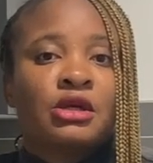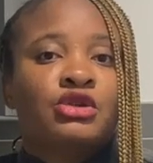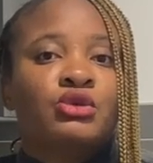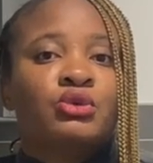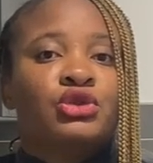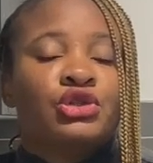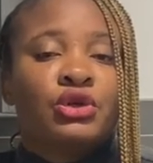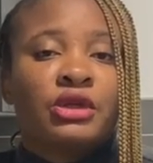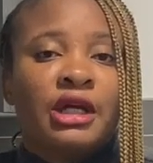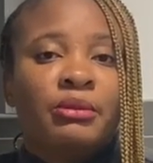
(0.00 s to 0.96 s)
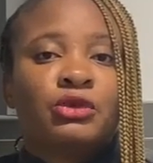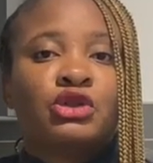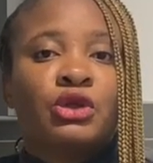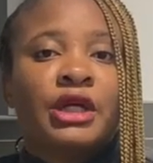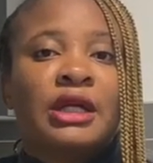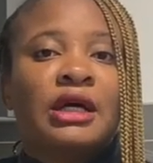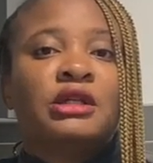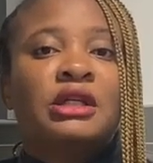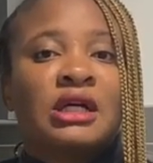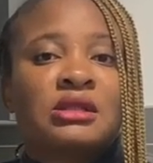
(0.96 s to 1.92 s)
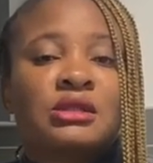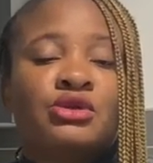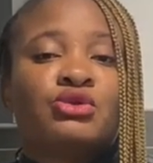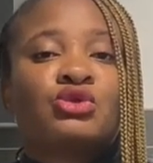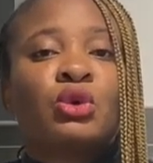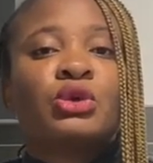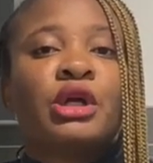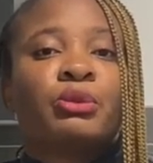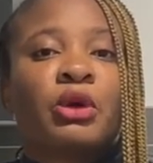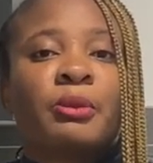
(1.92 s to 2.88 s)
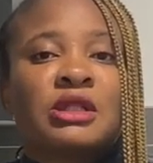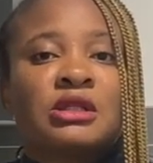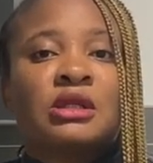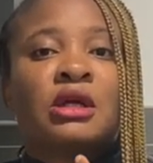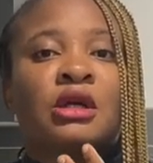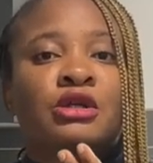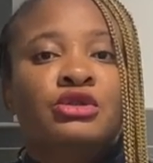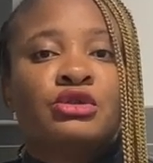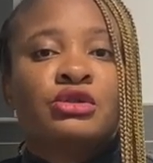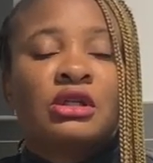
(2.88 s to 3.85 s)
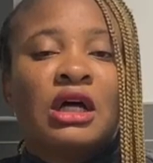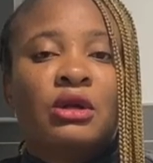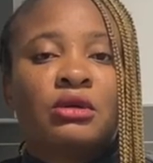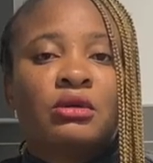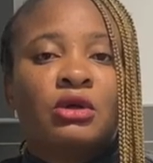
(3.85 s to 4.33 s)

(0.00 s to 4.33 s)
You would show them, showing that yes, you sold a property due to that